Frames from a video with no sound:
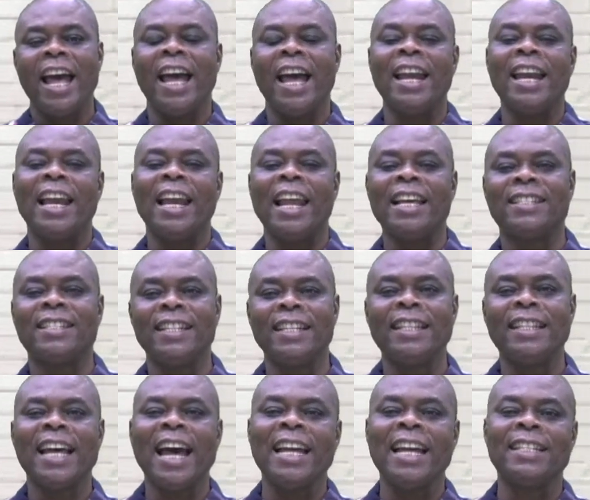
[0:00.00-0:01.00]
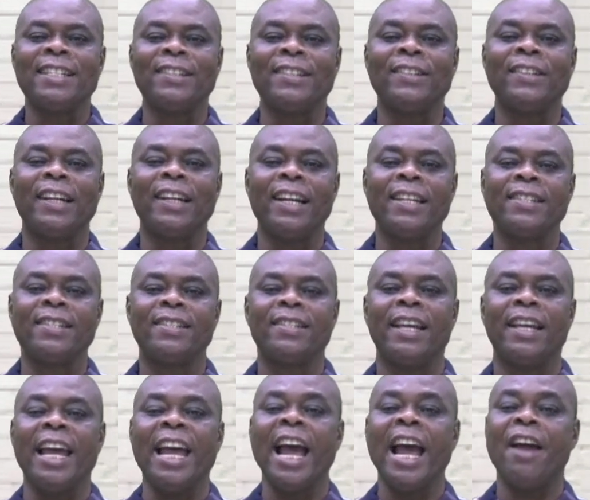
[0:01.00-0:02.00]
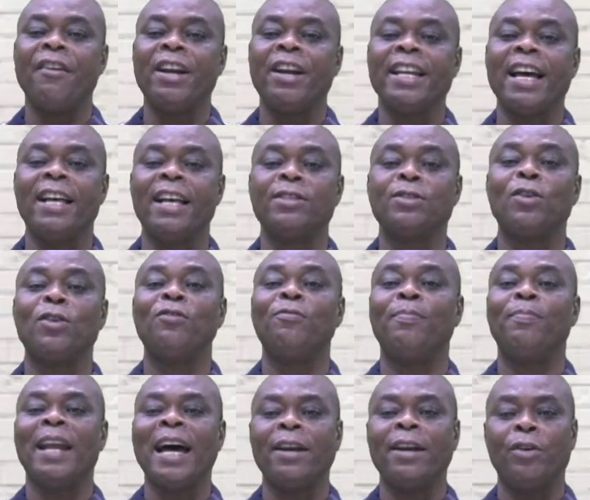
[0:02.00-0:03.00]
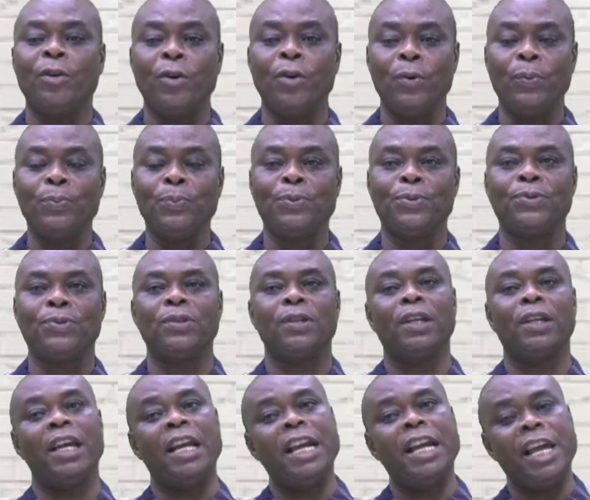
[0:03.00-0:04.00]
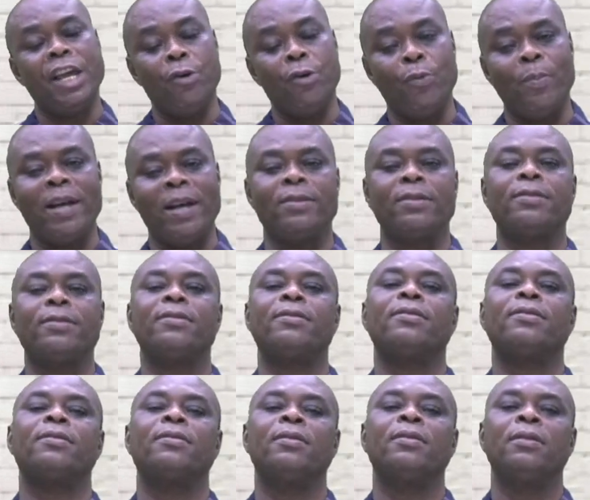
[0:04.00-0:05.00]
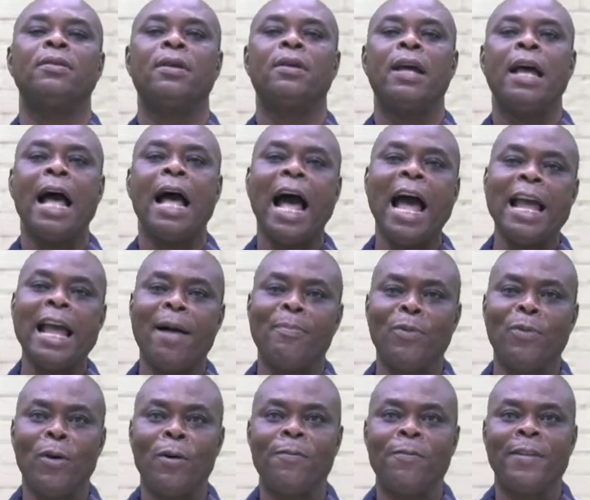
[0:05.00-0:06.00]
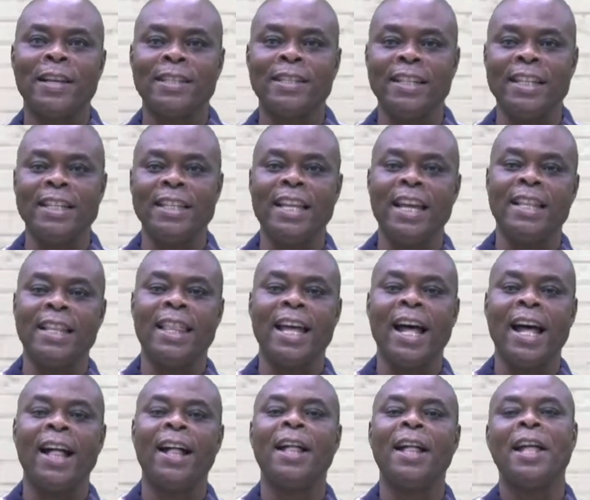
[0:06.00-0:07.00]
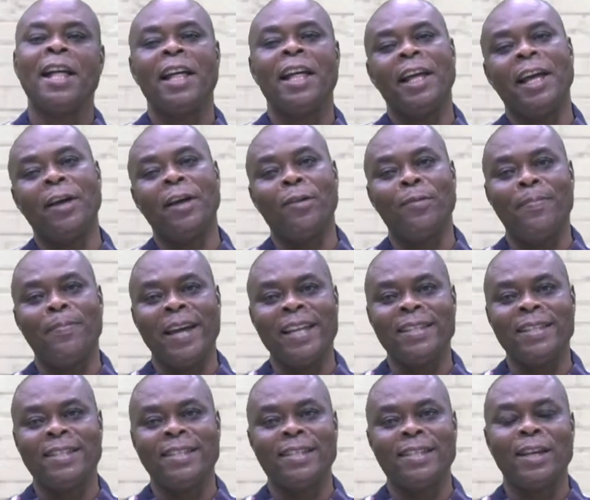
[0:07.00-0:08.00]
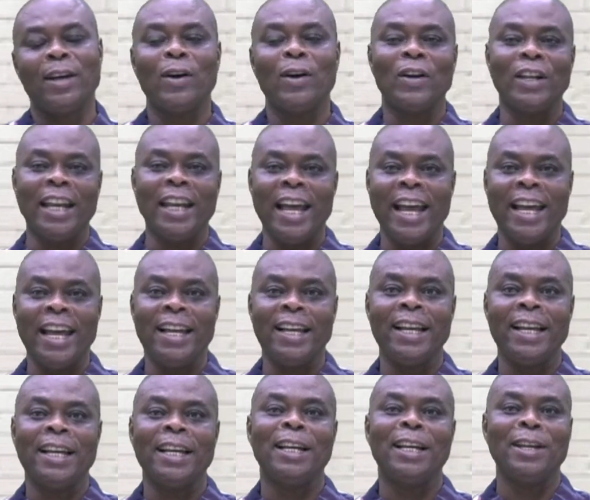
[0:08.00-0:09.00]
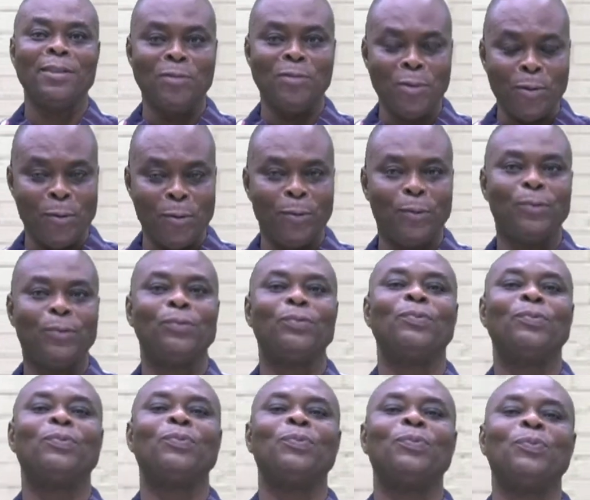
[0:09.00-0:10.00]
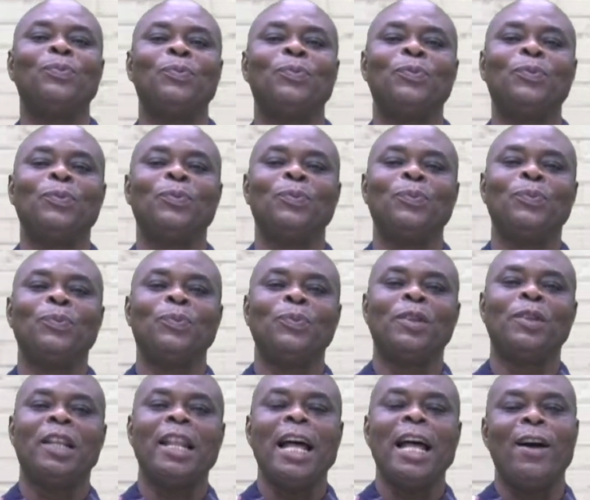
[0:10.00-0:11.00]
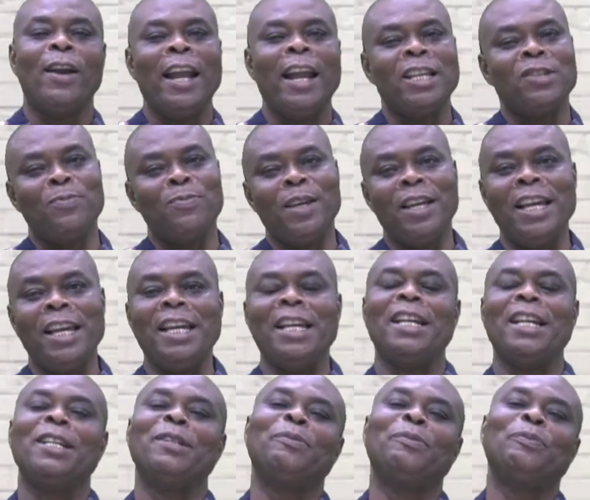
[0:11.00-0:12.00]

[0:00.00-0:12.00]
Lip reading: and the lesson title is Inheritance of Blood Groups in Humans. I am your facilitator, Gilbert Odey Into. Now let's begin.